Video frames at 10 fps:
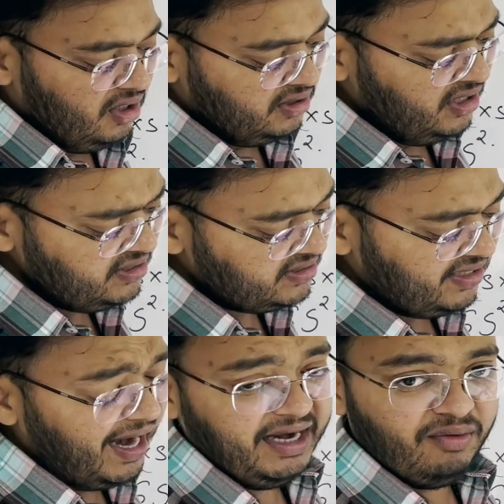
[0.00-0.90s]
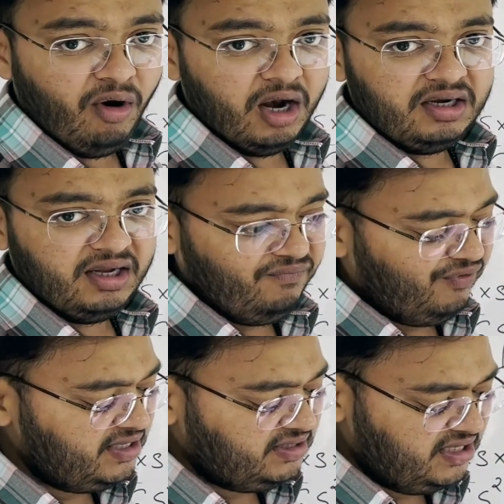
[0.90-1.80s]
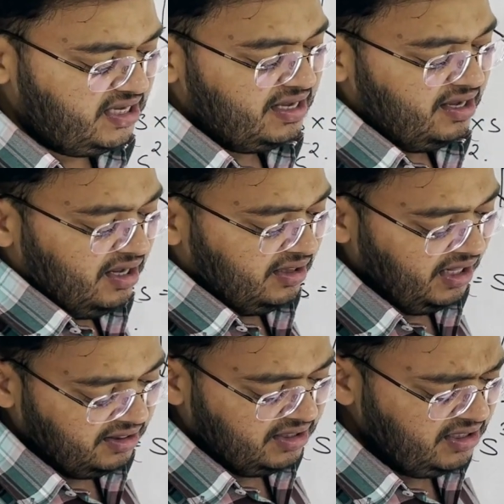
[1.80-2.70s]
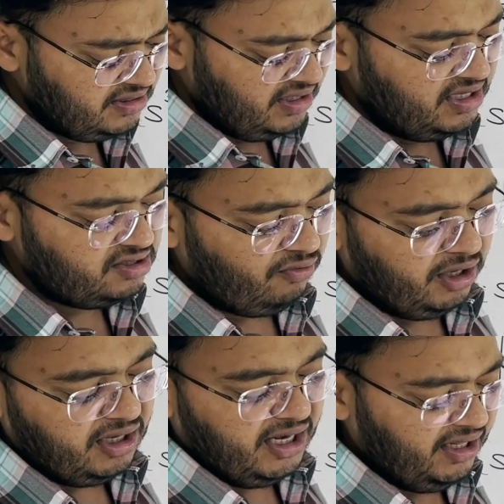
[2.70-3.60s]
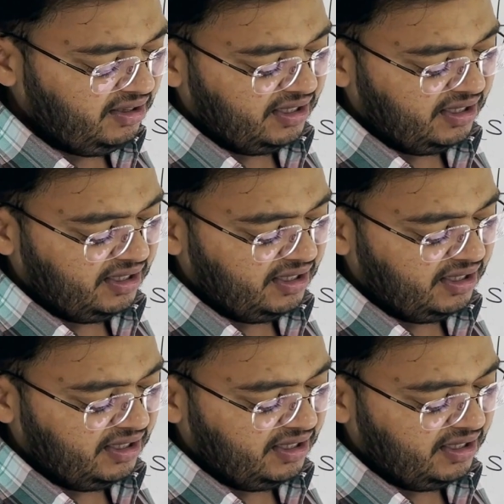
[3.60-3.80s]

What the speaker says: This side wall, if I see, then this is what length